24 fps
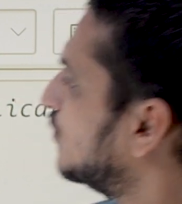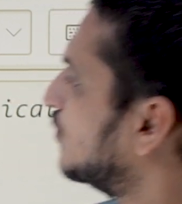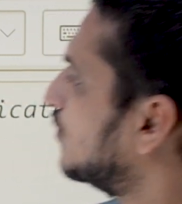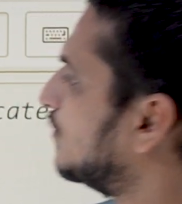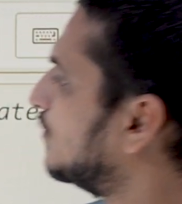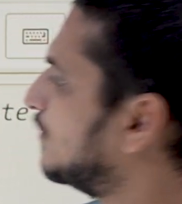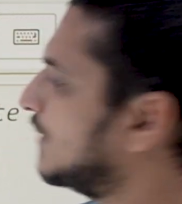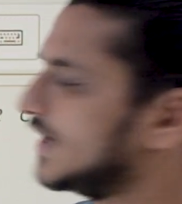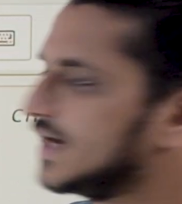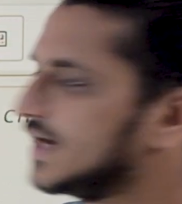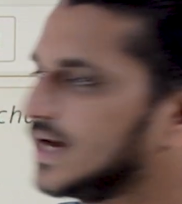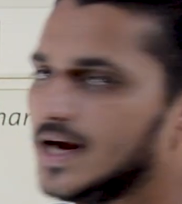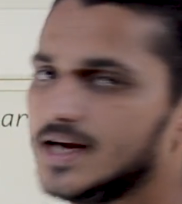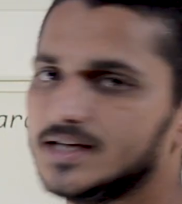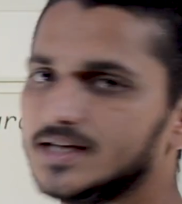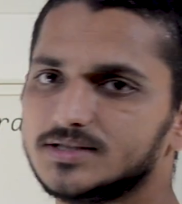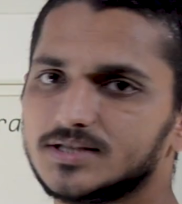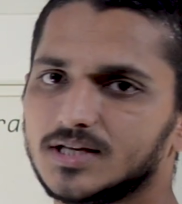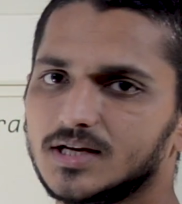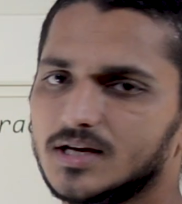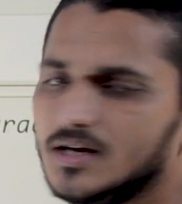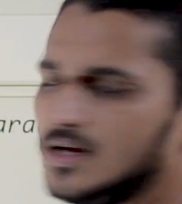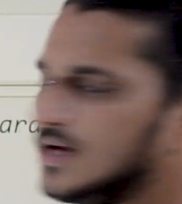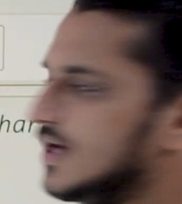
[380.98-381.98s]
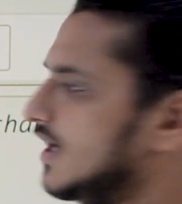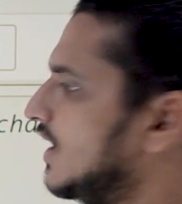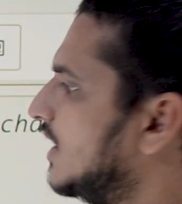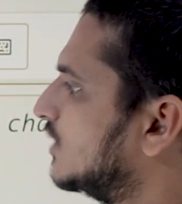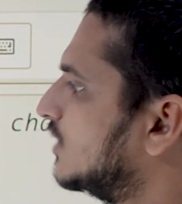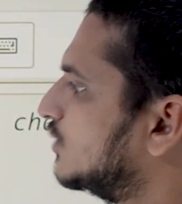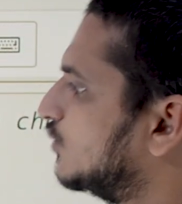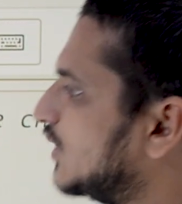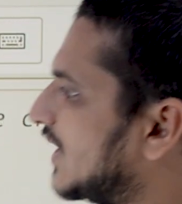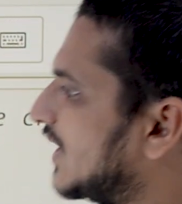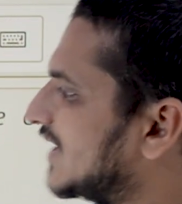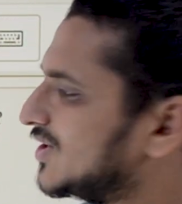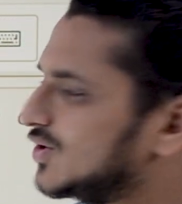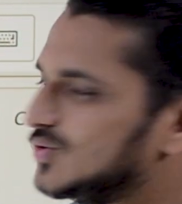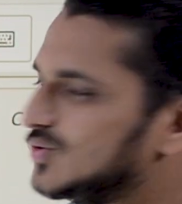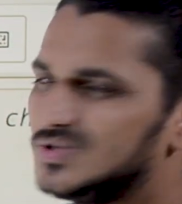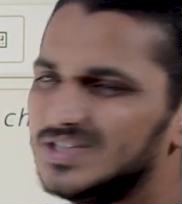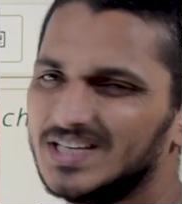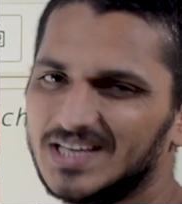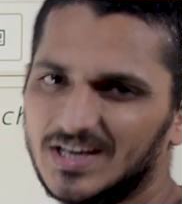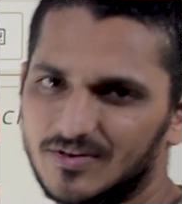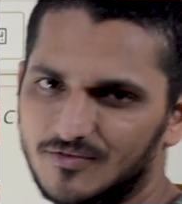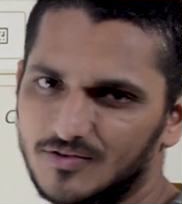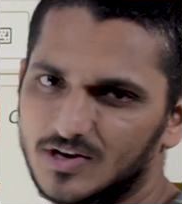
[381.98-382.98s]
duplicates. We are
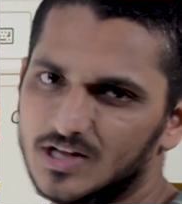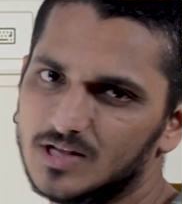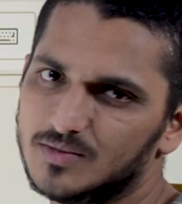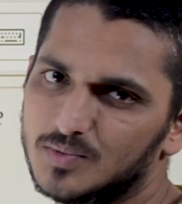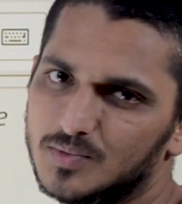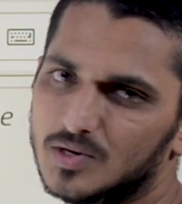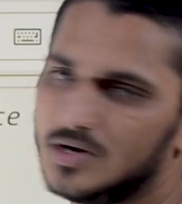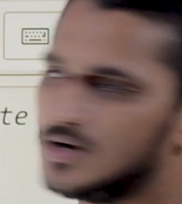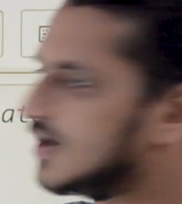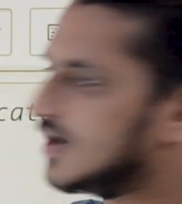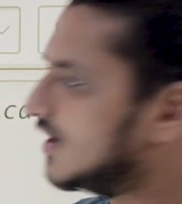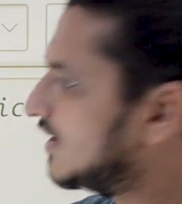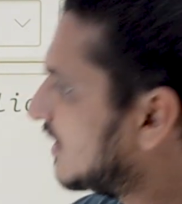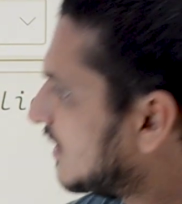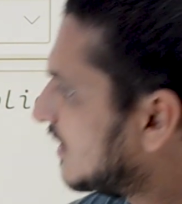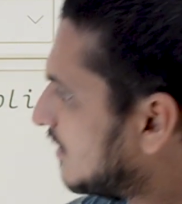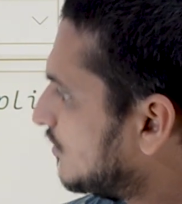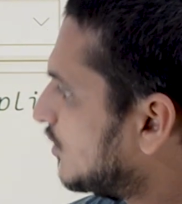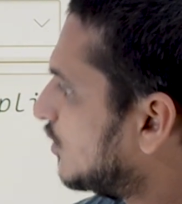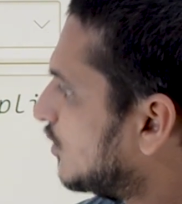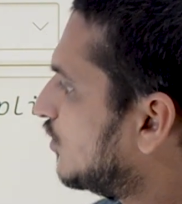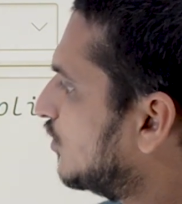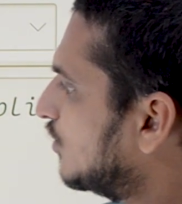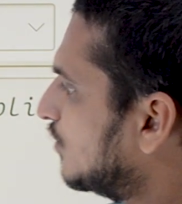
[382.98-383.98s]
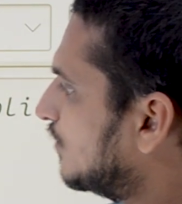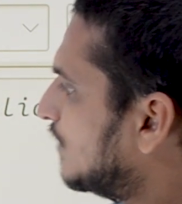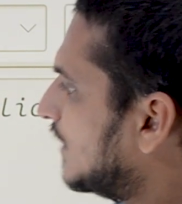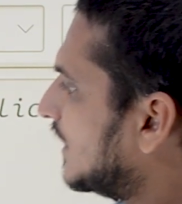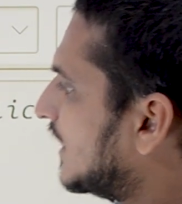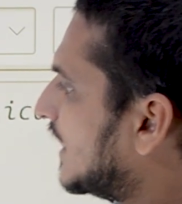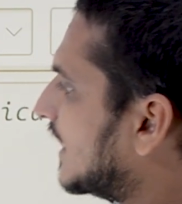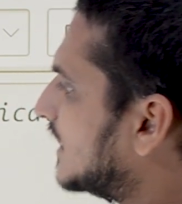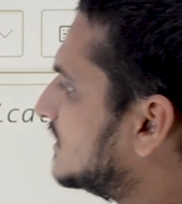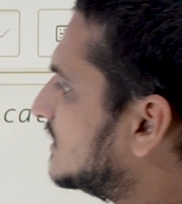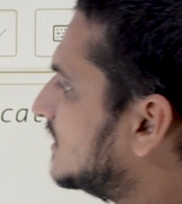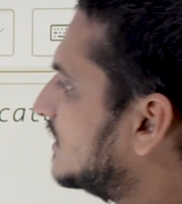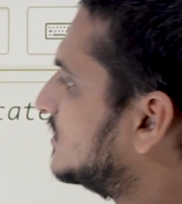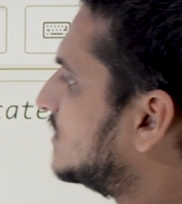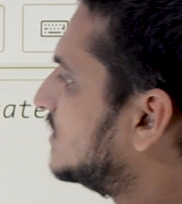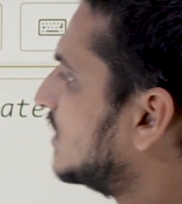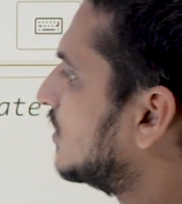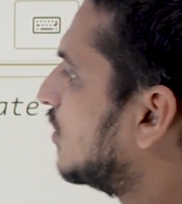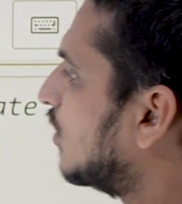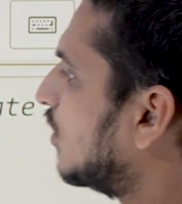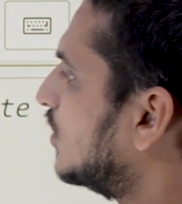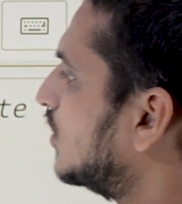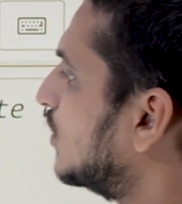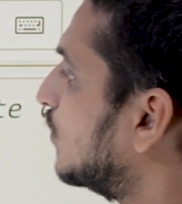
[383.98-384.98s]
using a variable called remove duplicates is
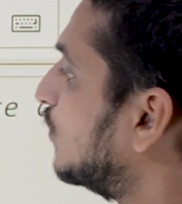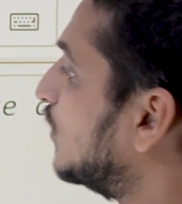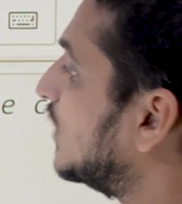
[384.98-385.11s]
equal to,